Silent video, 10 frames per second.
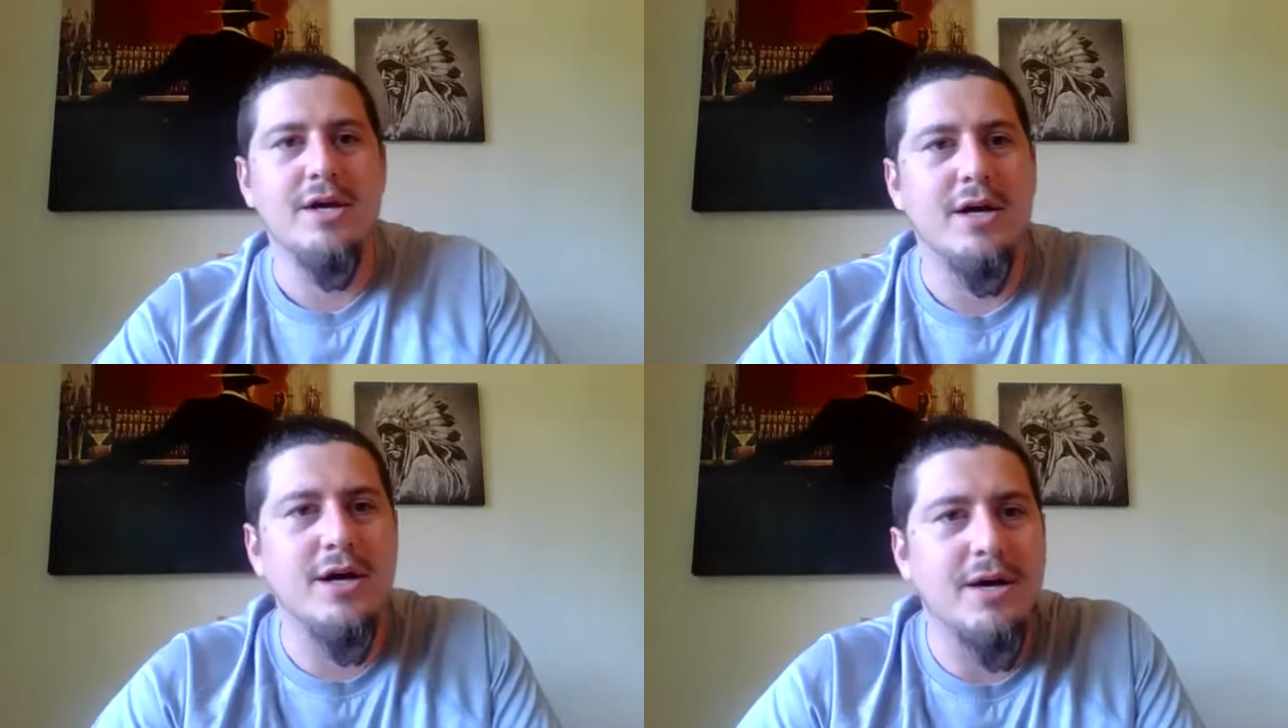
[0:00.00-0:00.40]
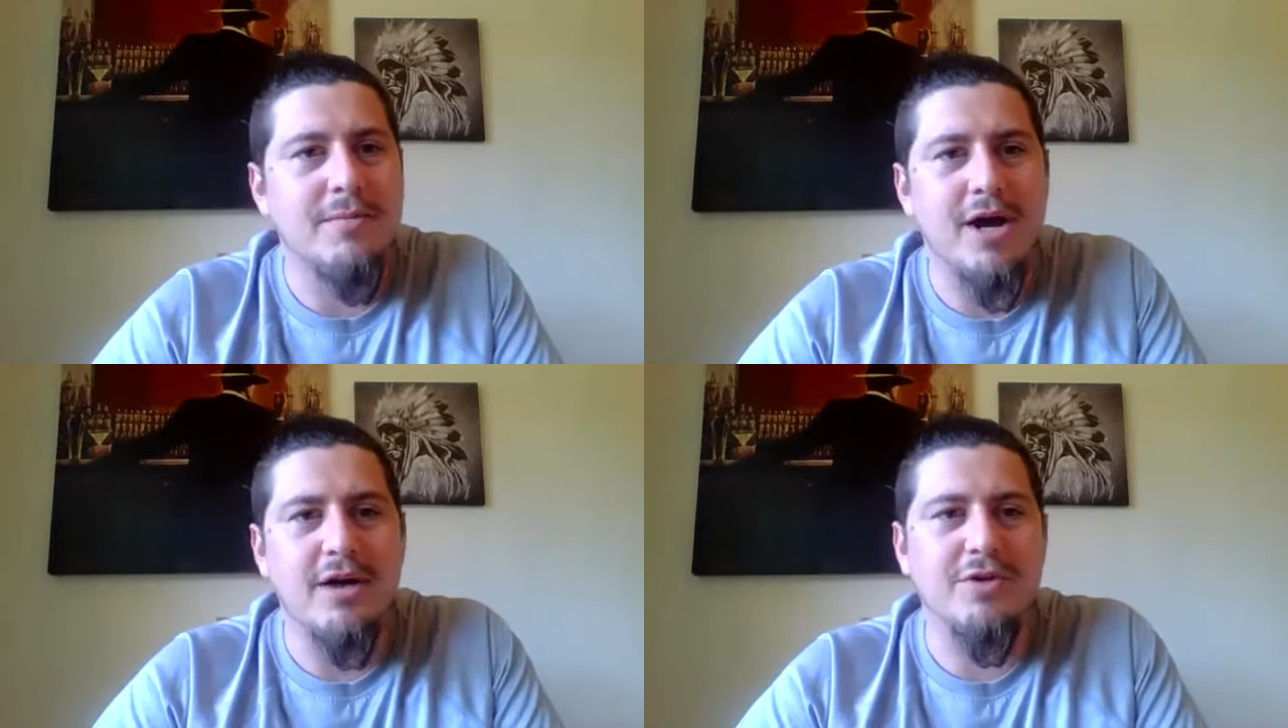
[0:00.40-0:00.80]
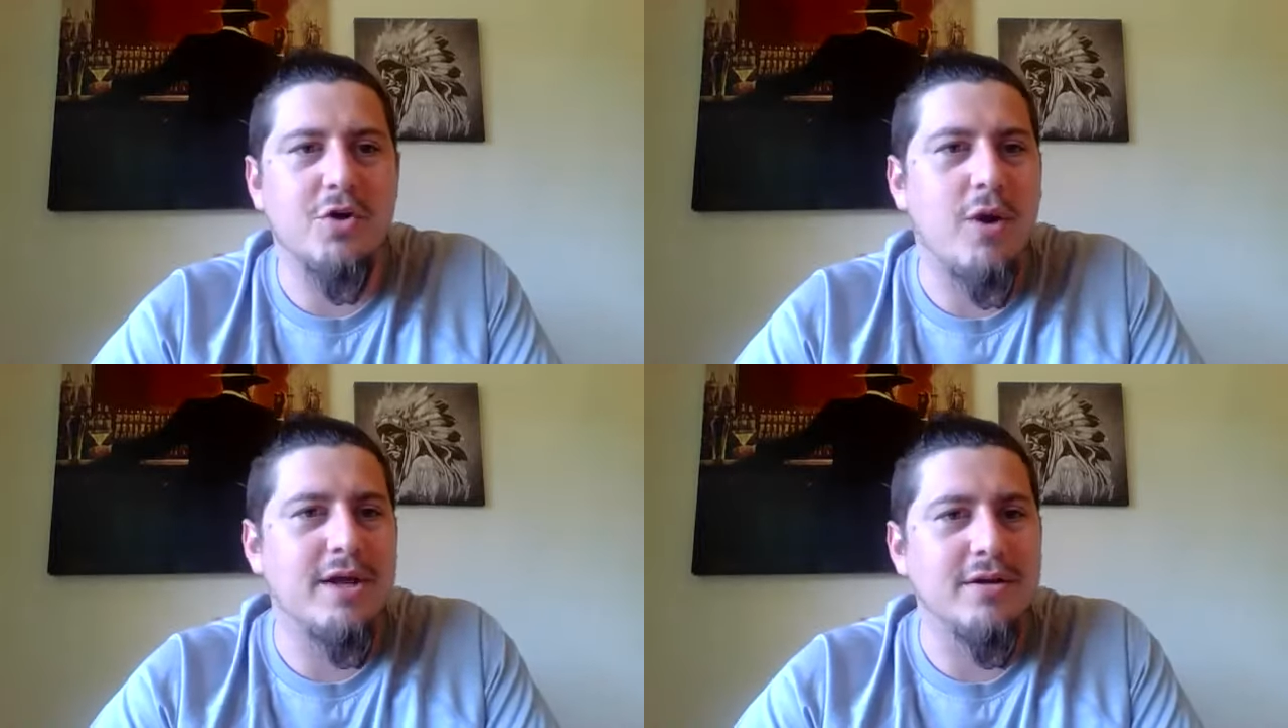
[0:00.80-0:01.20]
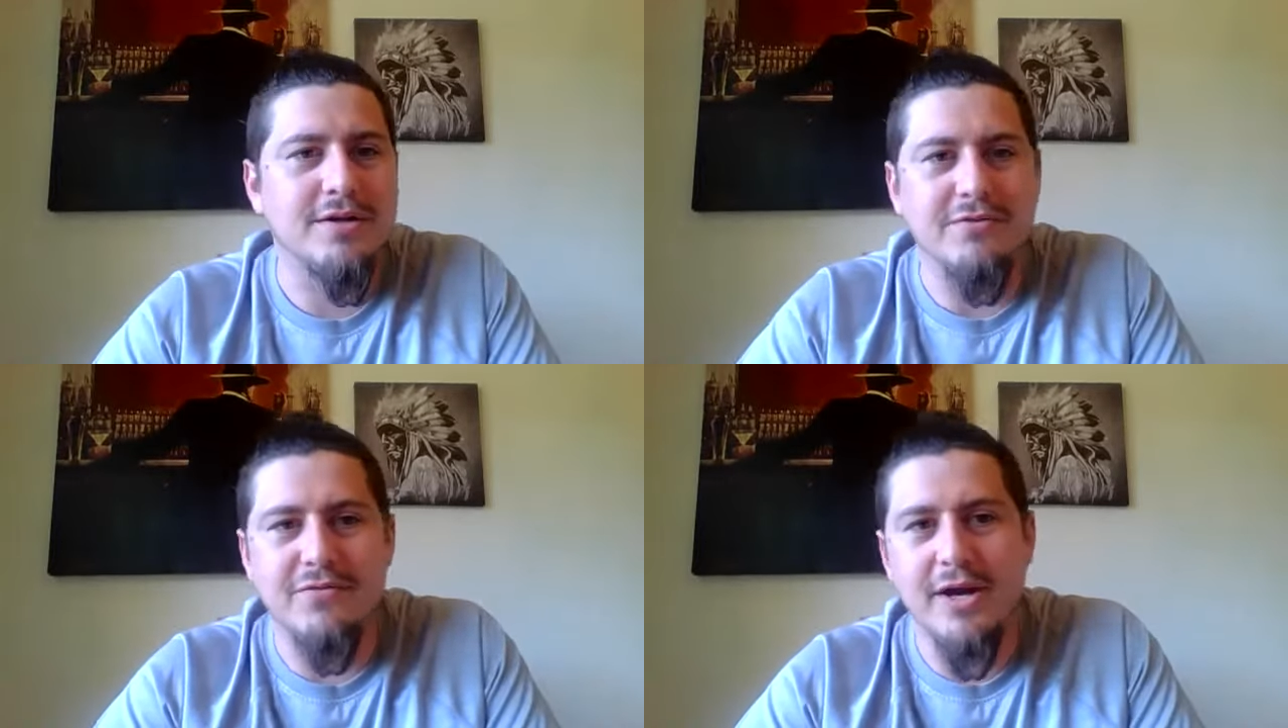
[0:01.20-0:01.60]
I haven't quite
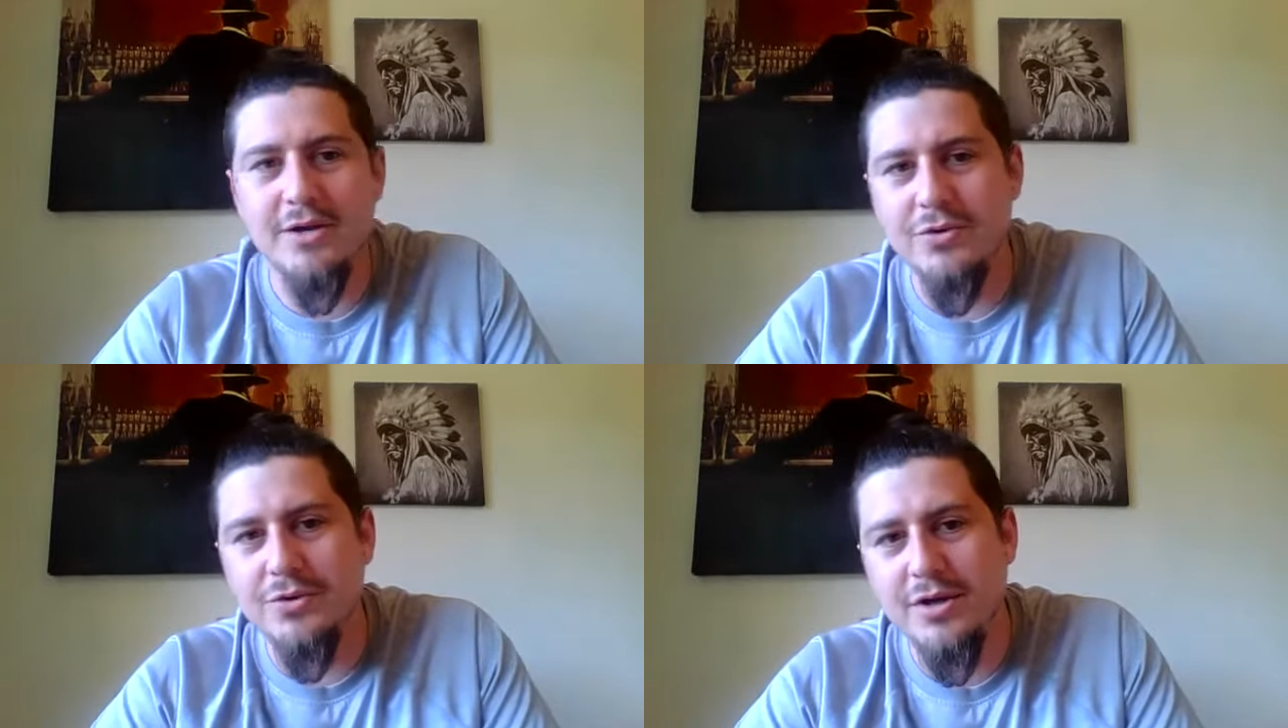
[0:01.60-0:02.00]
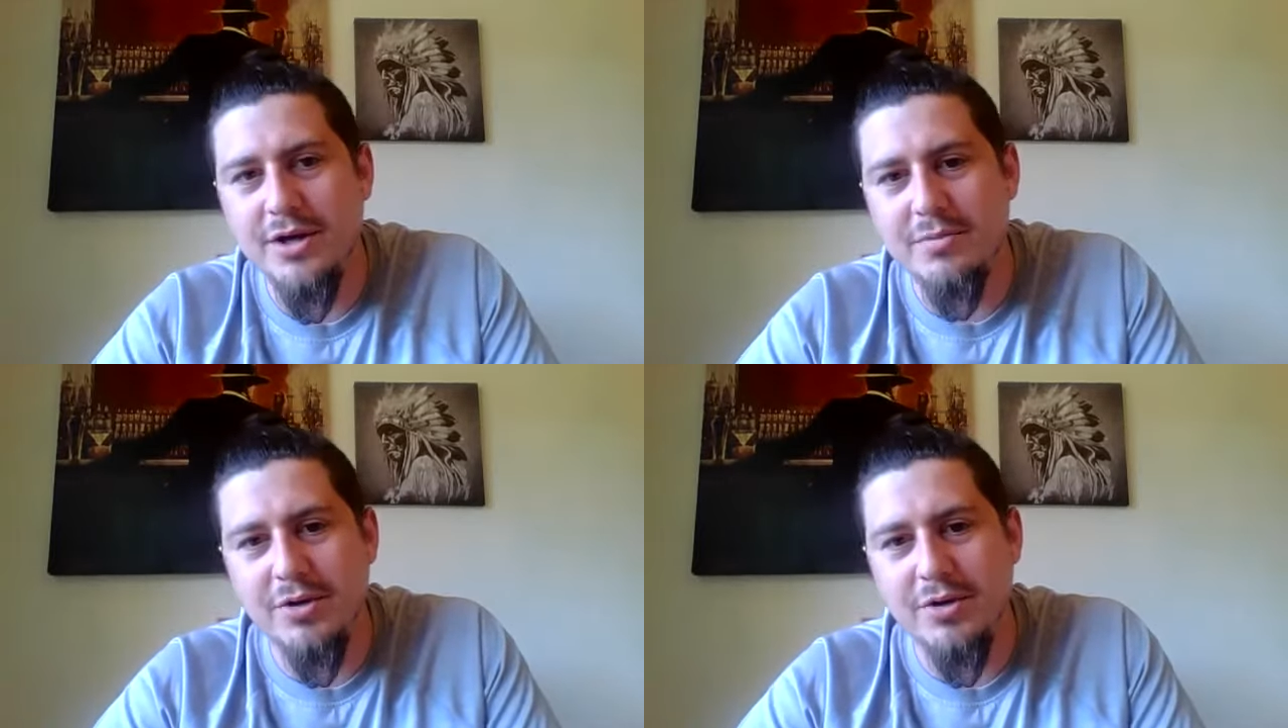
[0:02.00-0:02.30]
looked at Fanduel yet,